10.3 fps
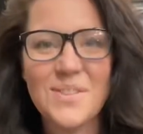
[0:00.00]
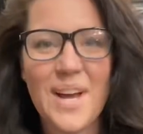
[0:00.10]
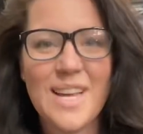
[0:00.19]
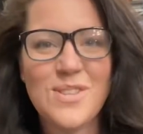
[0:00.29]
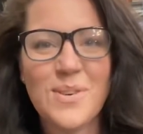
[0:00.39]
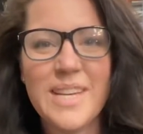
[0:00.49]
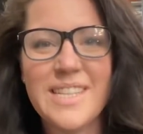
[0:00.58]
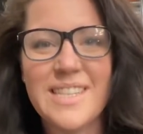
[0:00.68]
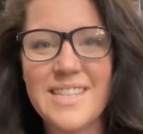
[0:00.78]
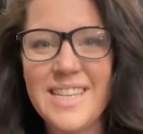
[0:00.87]
as you
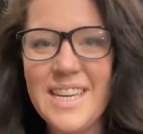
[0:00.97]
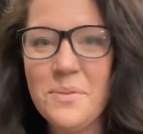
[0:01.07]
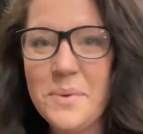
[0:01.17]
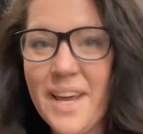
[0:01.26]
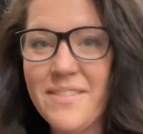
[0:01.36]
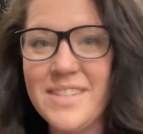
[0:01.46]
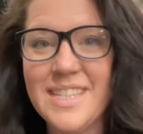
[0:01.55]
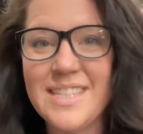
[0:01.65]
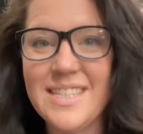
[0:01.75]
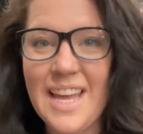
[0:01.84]
can see, we have
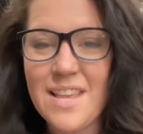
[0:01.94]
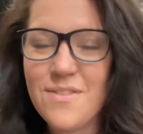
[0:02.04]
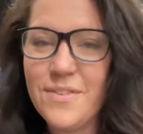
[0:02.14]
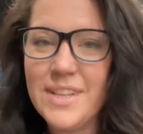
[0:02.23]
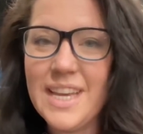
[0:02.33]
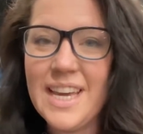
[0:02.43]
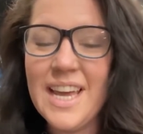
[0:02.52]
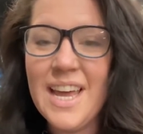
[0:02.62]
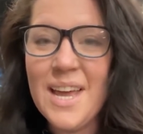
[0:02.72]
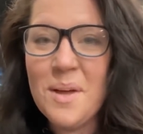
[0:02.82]

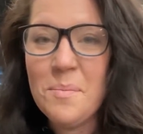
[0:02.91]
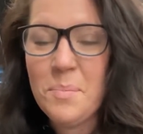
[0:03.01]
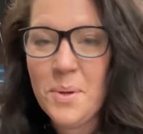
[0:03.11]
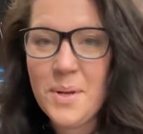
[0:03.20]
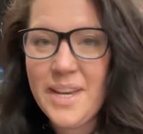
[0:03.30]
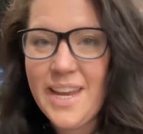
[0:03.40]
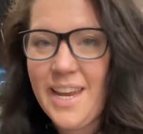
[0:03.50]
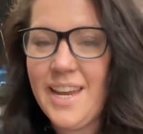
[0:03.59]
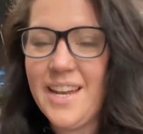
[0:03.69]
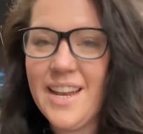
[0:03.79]
successfully put in